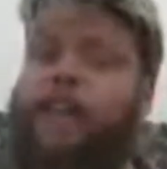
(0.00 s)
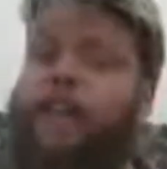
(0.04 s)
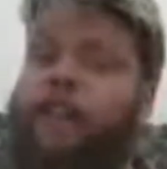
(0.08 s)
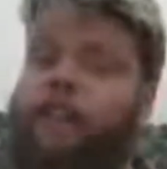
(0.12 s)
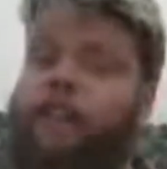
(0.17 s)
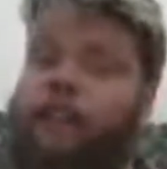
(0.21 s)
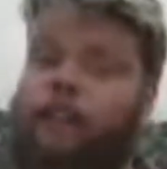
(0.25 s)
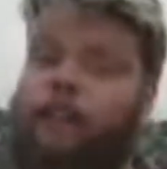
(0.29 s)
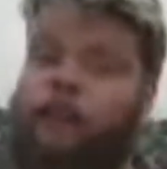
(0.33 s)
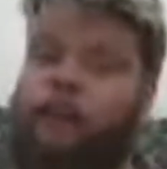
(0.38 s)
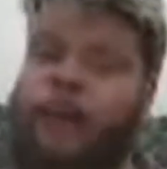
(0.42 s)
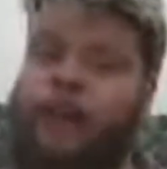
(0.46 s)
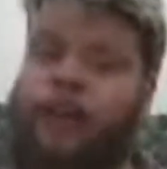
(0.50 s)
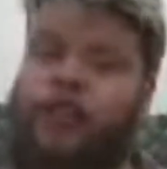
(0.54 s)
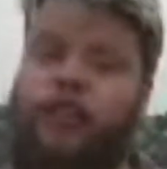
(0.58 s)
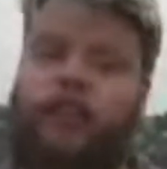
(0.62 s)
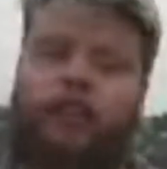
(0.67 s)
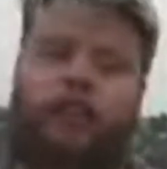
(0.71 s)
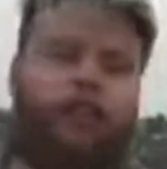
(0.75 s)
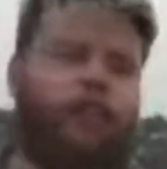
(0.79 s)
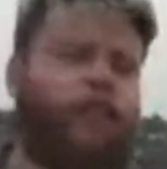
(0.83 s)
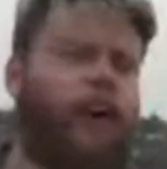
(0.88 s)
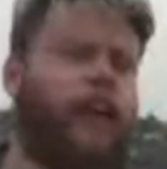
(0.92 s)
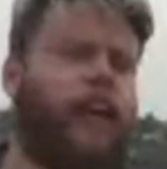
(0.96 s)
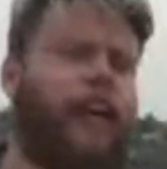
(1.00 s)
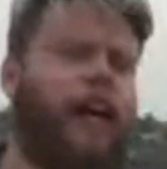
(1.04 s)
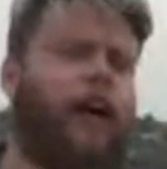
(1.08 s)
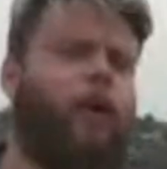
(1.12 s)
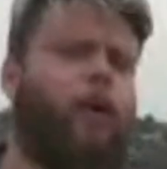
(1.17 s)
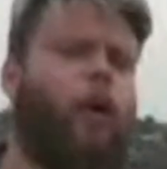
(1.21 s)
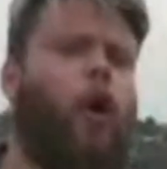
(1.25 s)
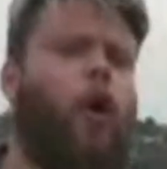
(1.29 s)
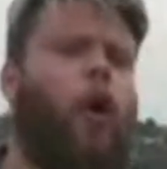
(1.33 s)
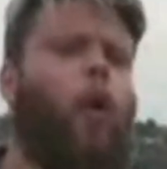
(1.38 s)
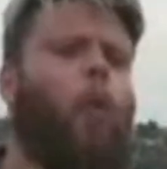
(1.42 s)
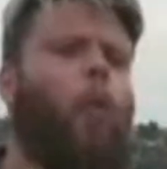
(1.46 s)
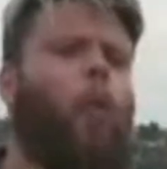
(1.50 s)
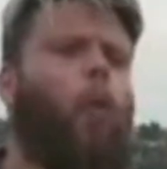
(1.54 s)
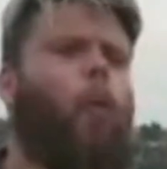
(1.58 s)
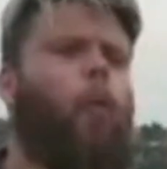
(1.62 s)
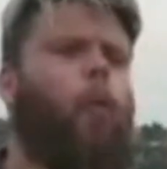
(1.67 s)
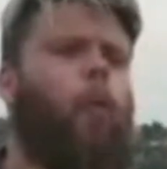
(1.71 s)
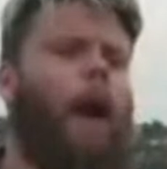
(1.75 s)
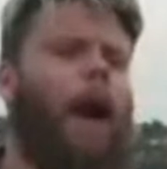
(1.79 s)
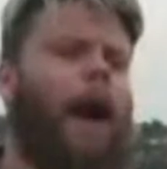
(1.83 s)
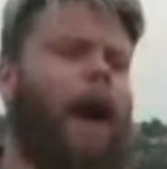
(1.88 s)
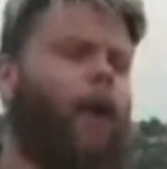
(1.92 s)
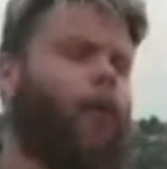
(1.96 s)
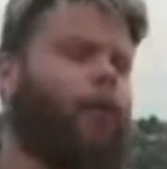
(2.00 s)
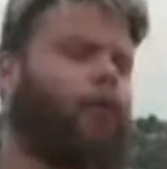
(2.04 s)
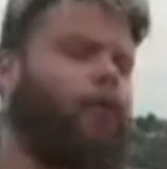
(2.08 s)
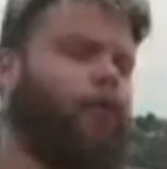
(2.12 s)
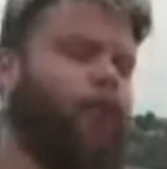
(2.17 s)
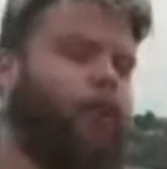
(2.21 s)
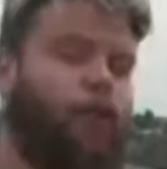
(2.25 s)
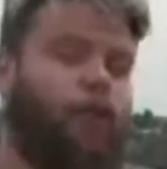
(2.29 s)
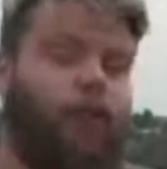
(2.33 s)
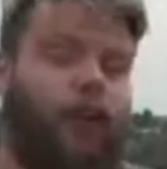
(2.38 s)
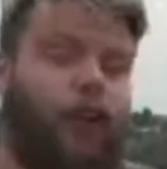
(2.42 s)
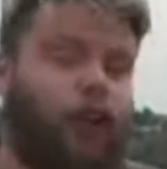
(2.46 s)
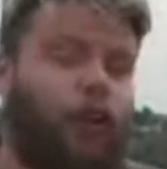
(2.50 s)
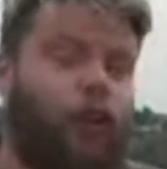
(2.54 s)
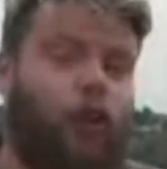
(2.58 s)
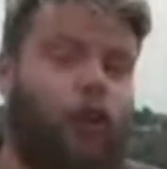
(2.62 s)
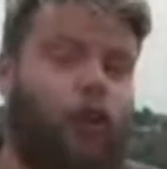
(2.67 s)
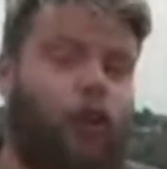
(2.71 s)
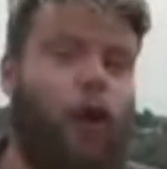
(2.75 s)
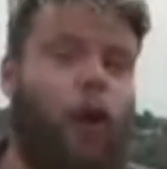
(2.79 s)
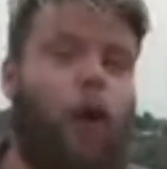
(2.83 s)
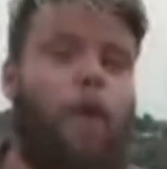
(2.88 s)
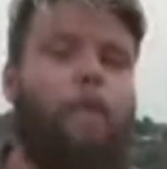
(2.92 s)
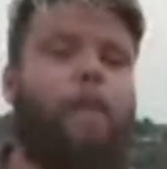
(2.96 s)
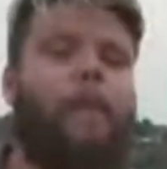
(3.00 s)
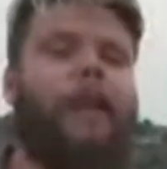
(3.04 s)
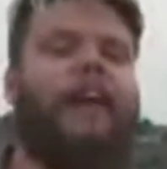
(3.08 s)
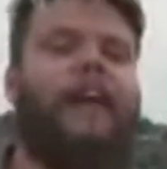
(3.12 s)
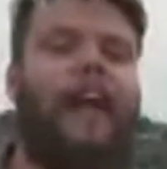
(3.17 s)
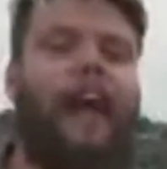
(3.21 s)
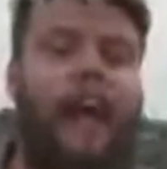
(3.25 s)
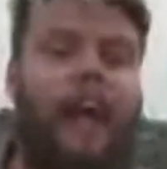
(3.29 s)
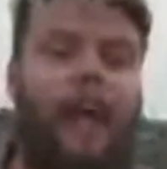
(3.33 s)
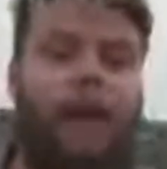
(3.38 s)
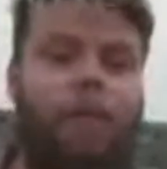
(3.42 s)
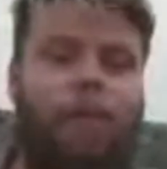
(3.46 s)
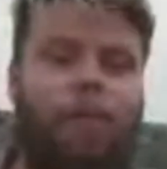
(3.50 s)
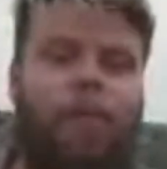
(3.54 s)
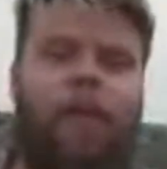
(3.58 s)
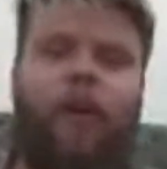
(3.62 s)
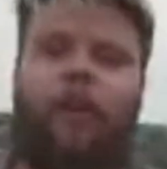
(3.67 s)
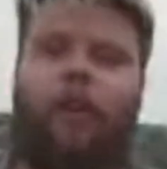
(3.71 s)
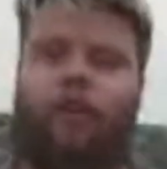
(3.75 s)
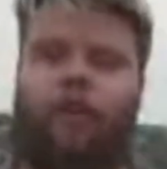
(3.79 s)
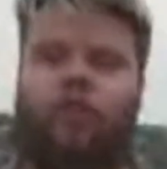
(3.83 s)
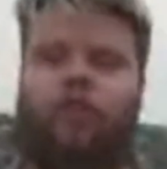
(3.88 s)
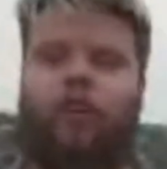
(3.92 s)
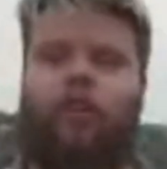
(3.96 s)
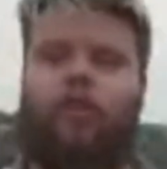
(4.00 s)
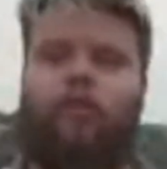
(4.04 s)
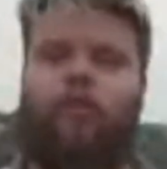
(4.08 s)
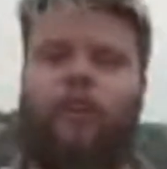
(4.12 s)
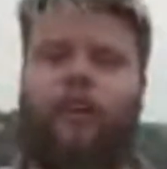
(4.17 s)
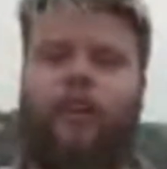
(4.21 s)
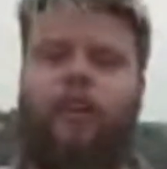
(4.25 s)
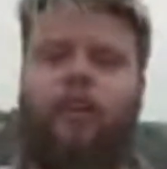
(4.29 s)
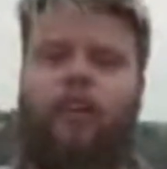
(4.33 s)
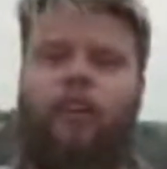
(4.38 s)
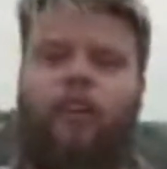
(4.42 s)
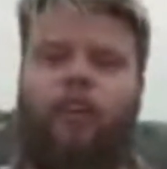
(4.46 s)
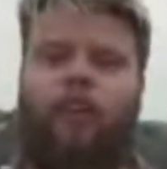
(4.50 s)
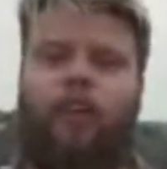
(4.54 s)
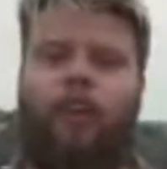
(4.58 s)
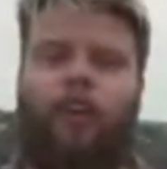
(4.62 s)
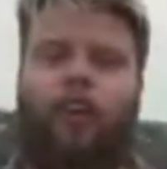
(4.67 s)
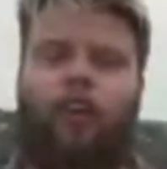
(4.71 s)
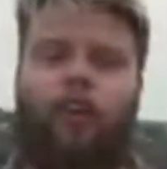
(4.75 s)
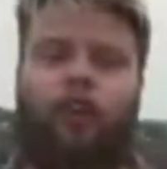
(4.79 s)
In this documentary, you'll find out how Sophie Cook became Sophie Cook.